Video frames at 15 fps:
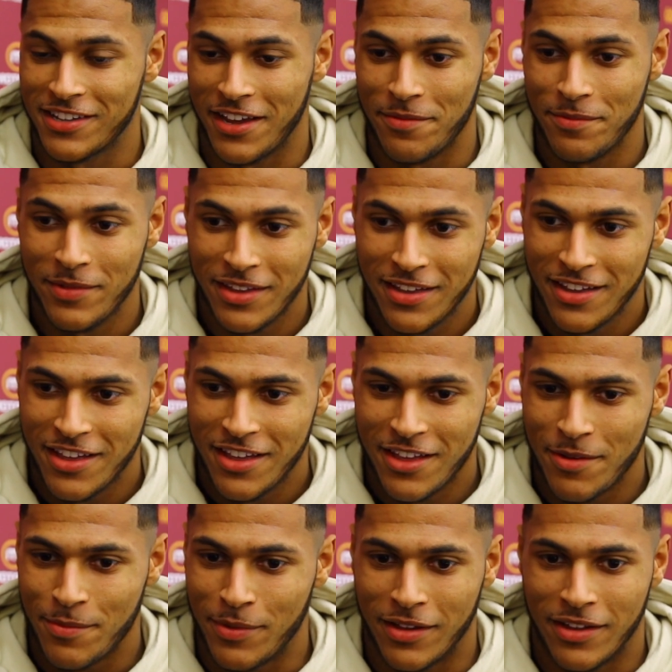game,
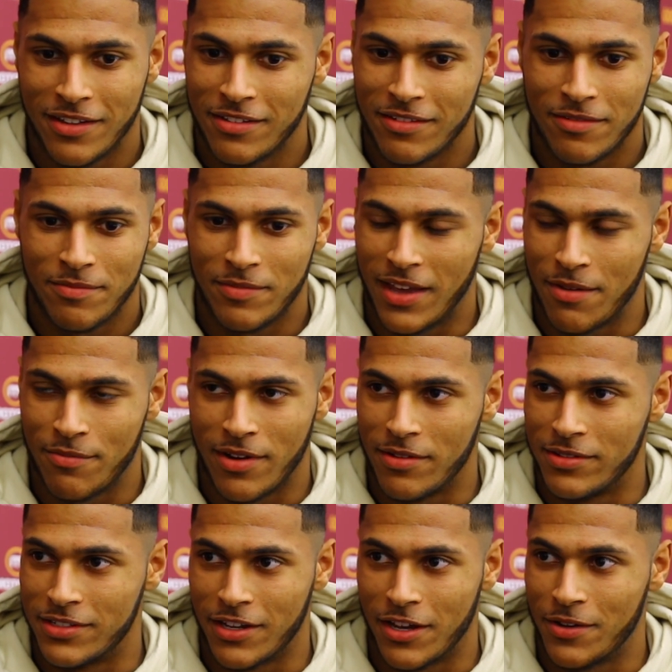but yeah, I'm
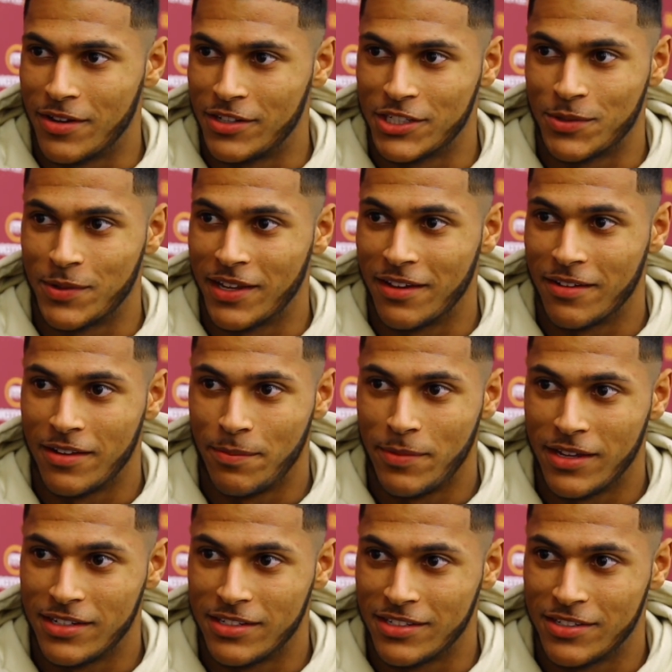raring to go. I just want to get on the
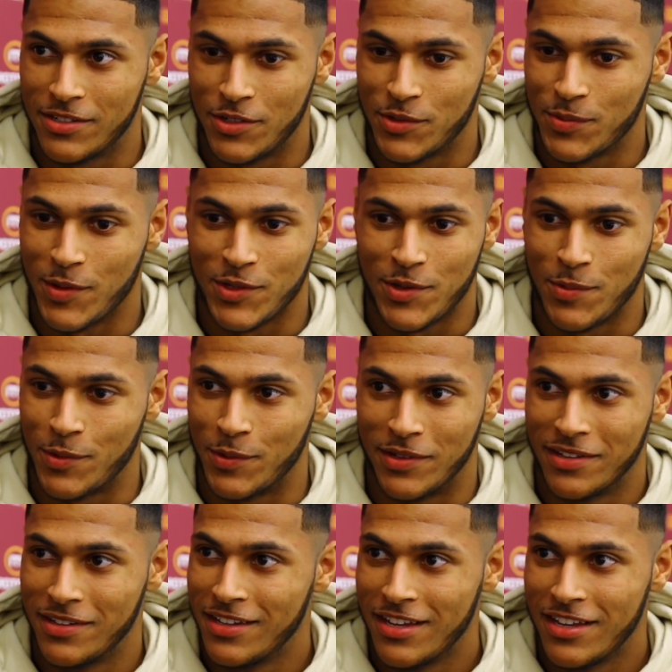pitch as soon as possible
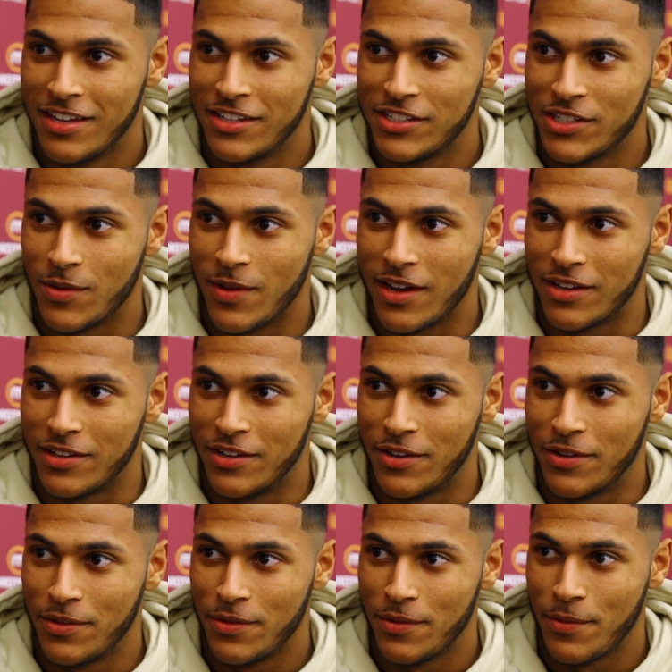and show what I can do.